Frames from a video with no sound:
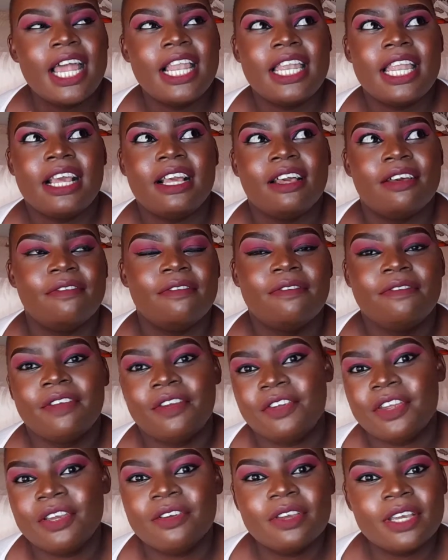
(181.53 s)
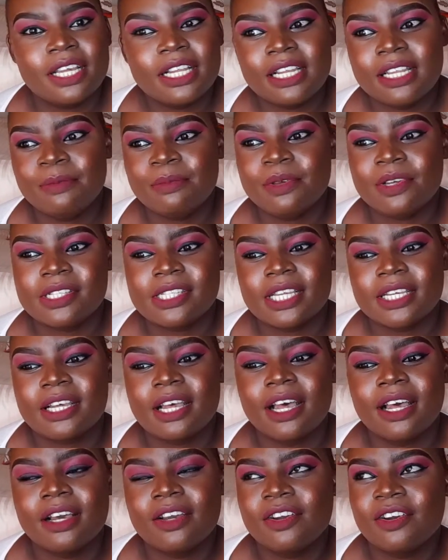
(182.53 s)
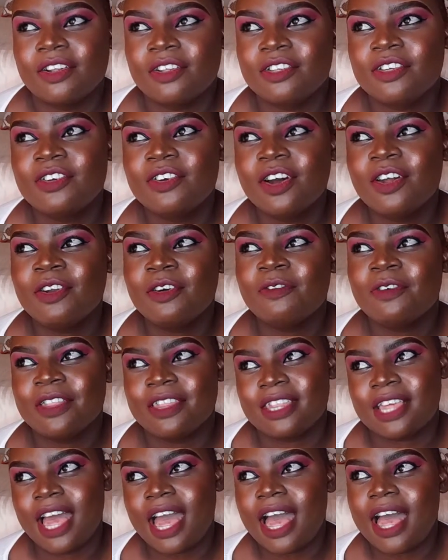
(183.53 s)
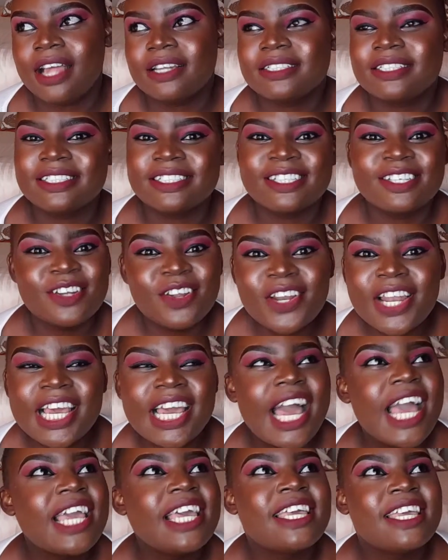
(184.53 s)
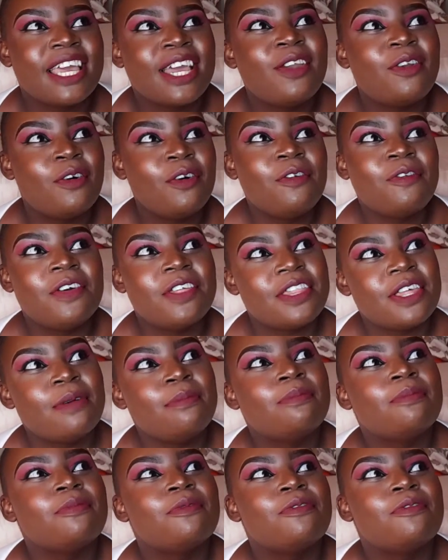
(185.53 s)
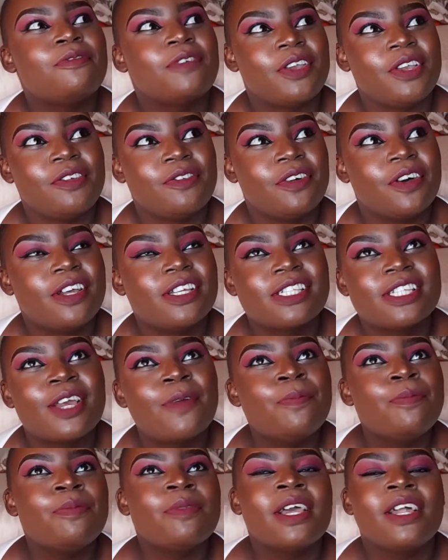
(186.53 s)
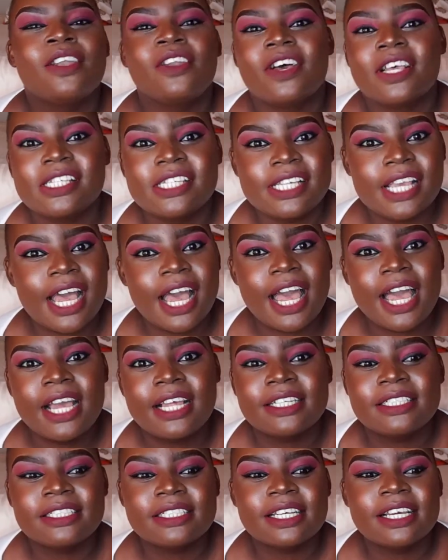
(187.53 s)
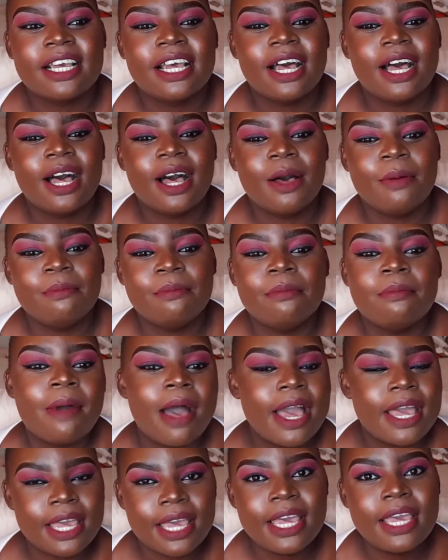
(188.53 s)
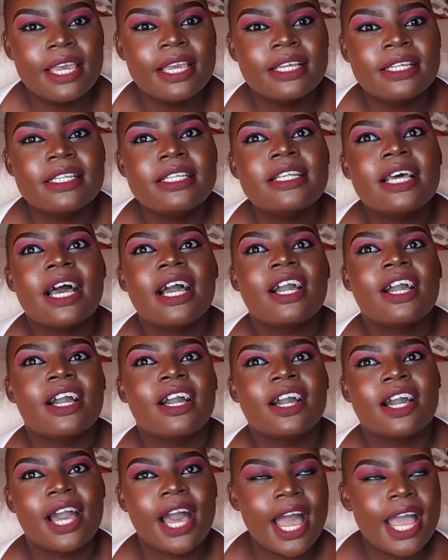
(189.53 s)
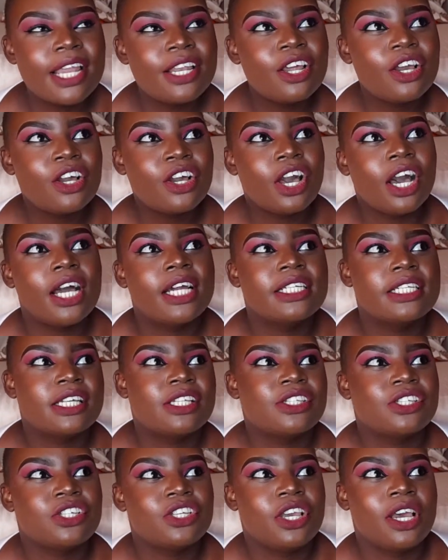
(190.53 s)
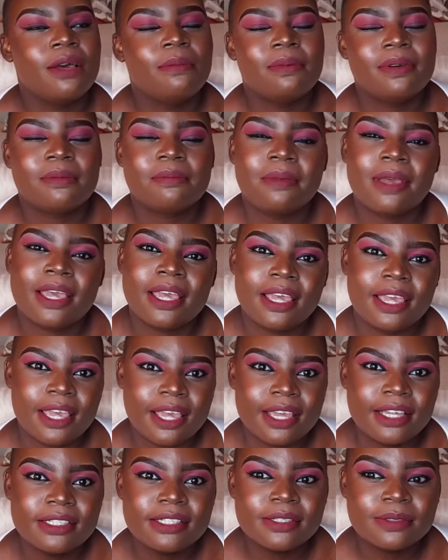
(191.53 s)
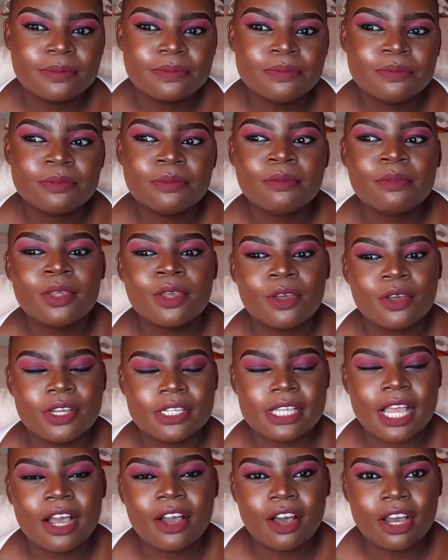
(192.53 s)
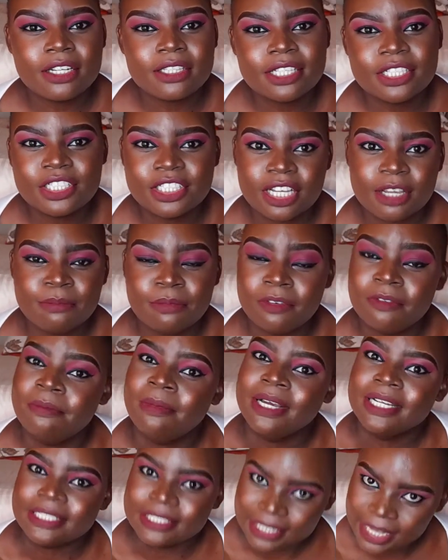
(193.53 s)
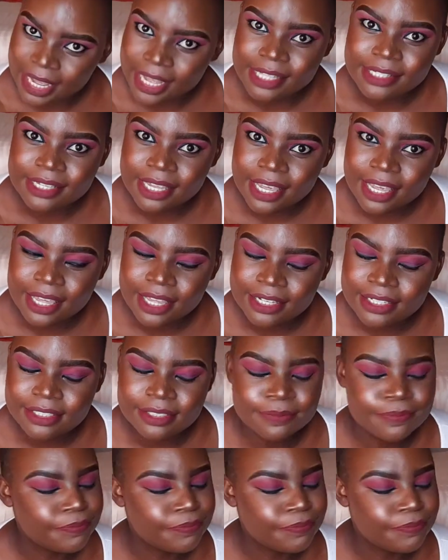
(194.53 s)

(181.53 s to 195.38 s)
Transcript: like very quickly, because like, girl, you got over that. Like I get over them very fast. Last year I had my head. I kind of got insecure about my head because I got the shape of my dad's head.